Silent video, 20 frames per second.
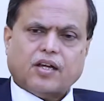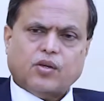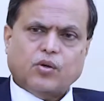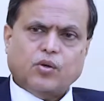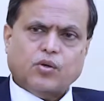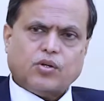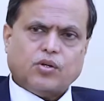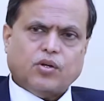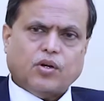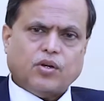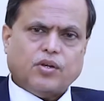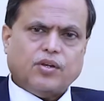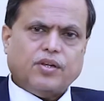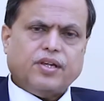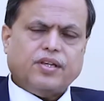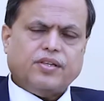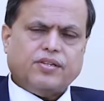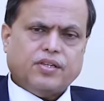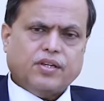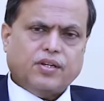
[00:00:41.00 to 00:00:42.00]
acute
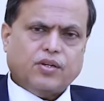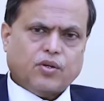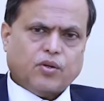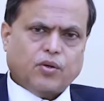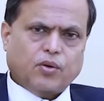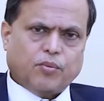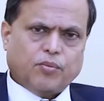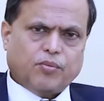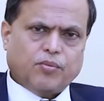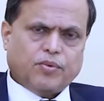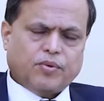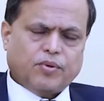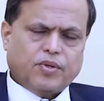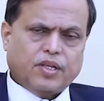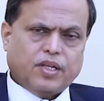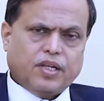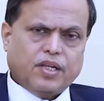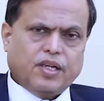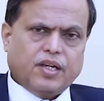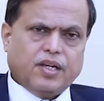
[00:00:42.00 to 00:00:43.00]
coronary syndrome,
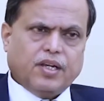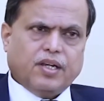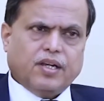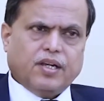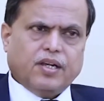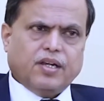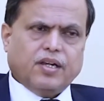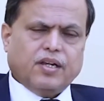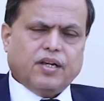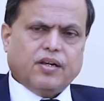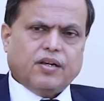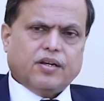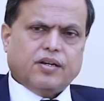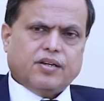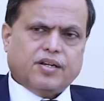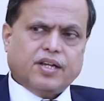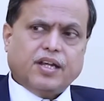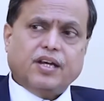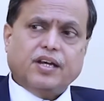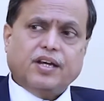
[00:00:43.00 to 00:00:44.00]

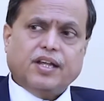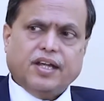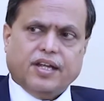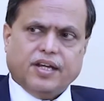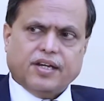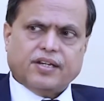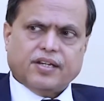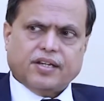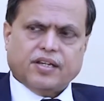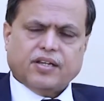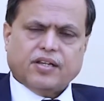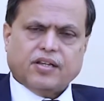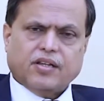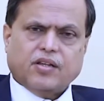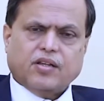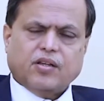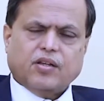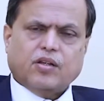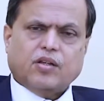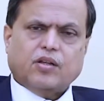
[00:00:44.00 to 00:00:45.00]
till date,
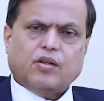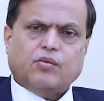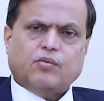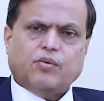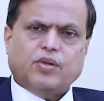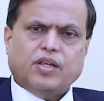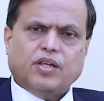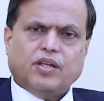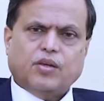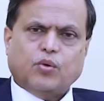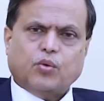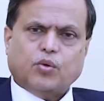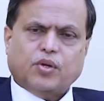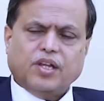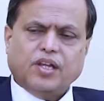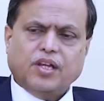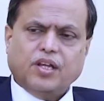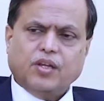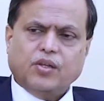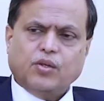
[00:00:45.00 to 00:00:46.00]
we
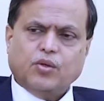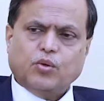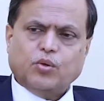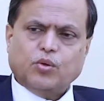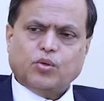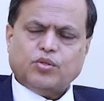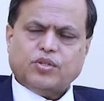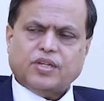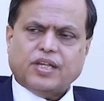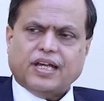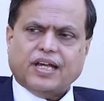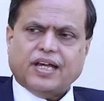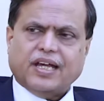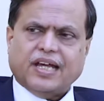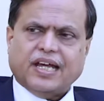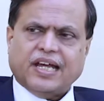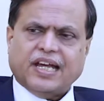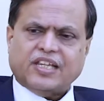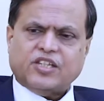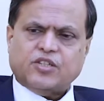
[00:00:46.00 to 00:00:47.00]
routinely use
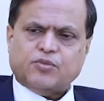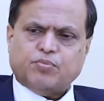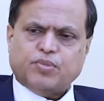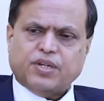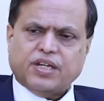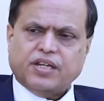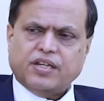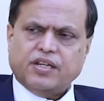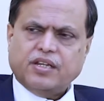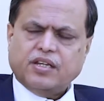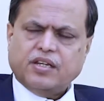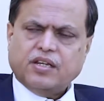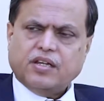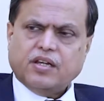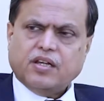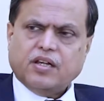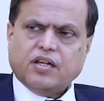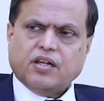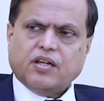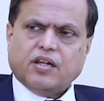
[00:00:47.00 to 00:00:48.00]
aspirin
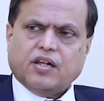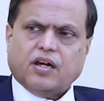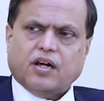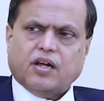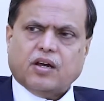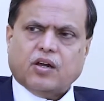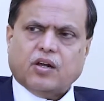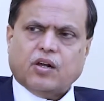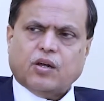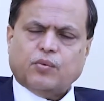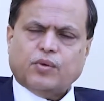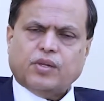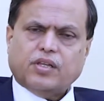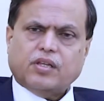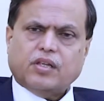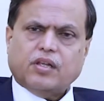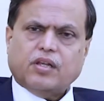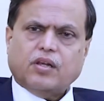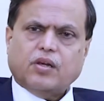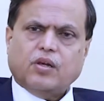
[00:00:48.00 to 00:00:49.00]
along
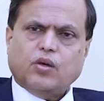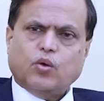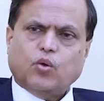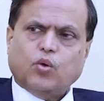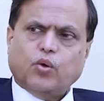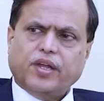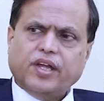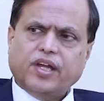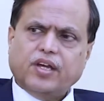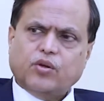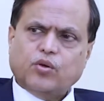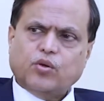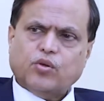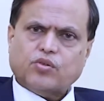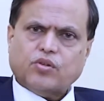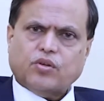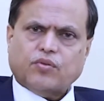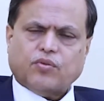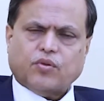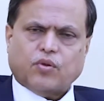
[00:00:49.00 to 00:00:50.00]
with loading
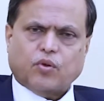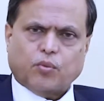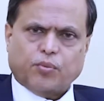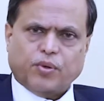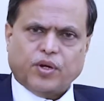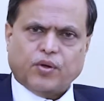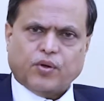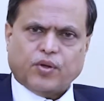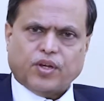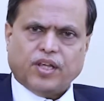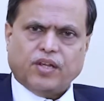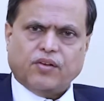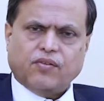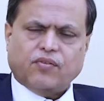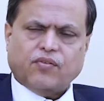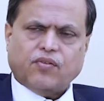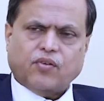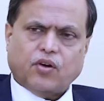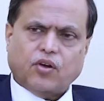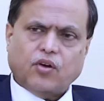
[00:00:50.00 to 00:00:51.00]
dose of clopidogrel
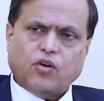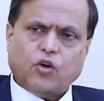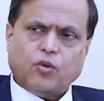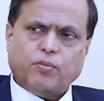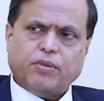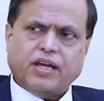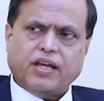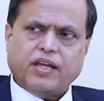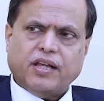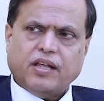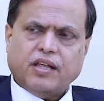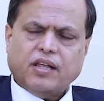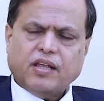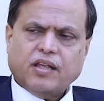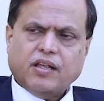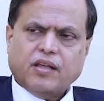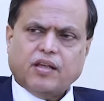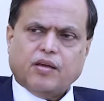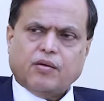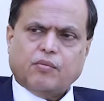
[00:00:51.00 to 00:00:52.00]
followed by
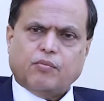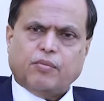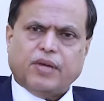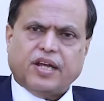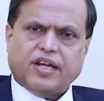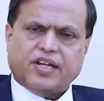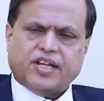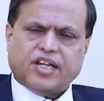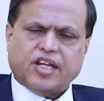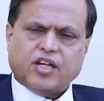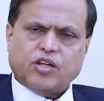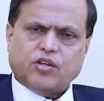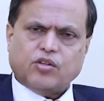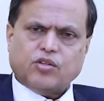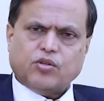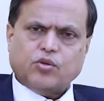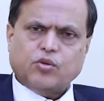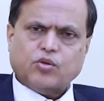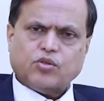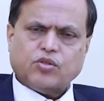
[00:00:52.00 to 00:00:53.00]

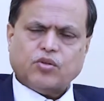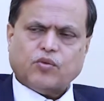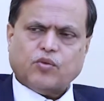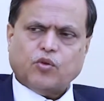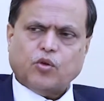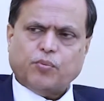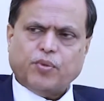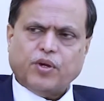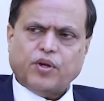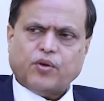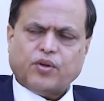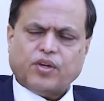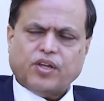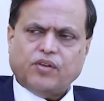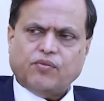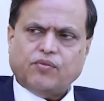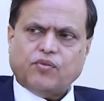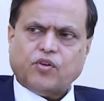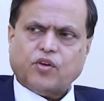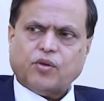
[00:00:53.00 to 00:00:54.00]
maintenance dose of
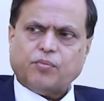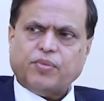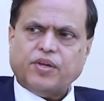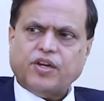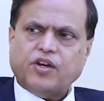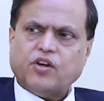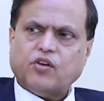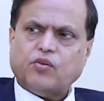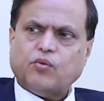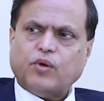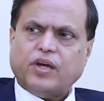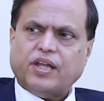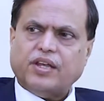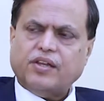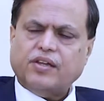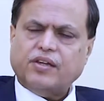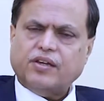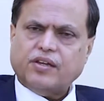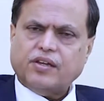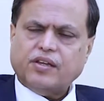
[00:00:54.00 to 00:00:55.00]
clopidogrel for a period of
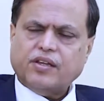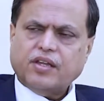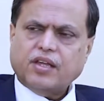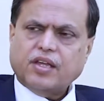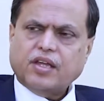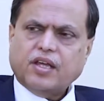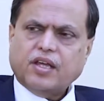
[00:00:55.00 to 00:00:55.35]
one year